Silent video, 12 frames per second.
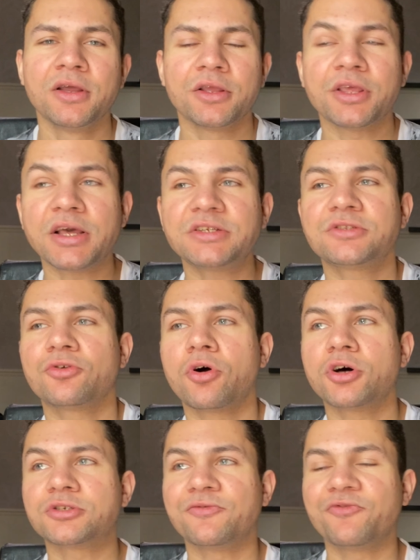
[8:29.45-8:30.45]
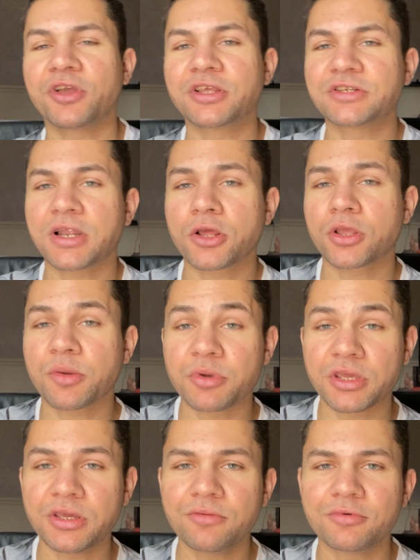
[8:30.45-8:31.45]
Yes, there are some things that are
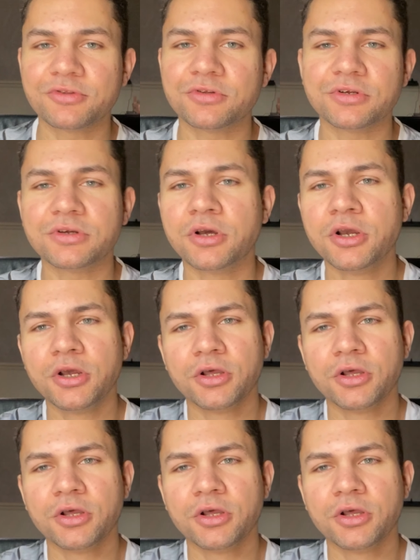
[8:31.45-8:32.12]
gimmicky with the